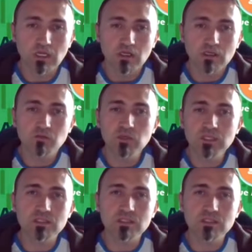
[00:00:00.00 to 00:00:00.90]
It
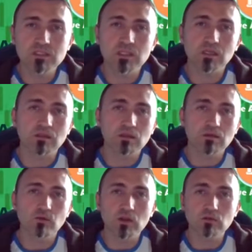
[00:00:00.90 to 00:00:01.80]
means that
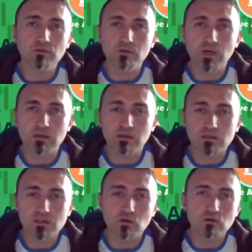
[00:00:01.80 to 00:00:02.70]
if one of the market
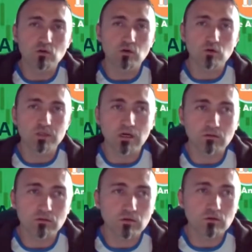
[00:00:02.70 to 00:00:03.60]
is going to go
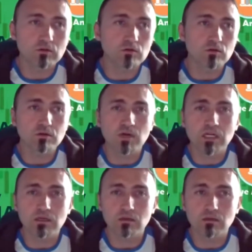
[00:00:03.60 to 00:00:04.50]
down, not all
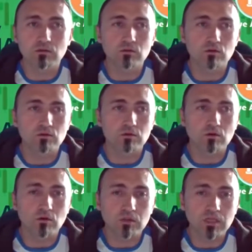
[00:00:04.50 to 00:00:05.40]

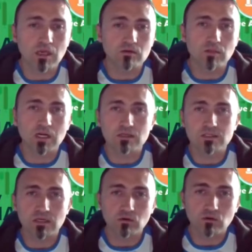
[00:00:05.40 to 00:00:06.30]
the other
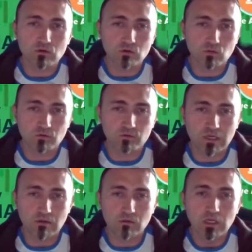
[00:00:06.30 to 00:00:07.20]
markets are going to move
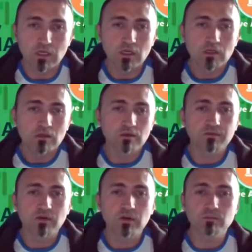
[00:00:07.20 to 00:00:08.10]
down.
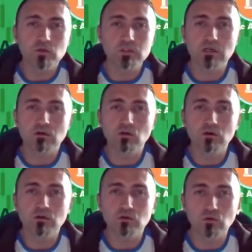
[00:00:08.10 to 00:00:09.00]
If cryptos are
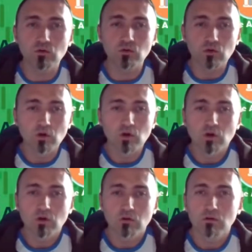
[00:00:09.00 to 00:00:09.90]
going to
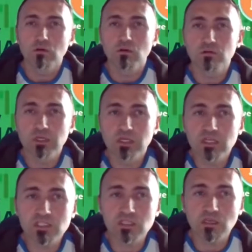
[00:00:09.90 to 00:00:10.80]

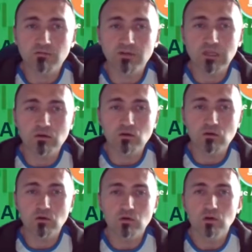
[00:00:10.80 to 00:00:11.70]
decrease their value,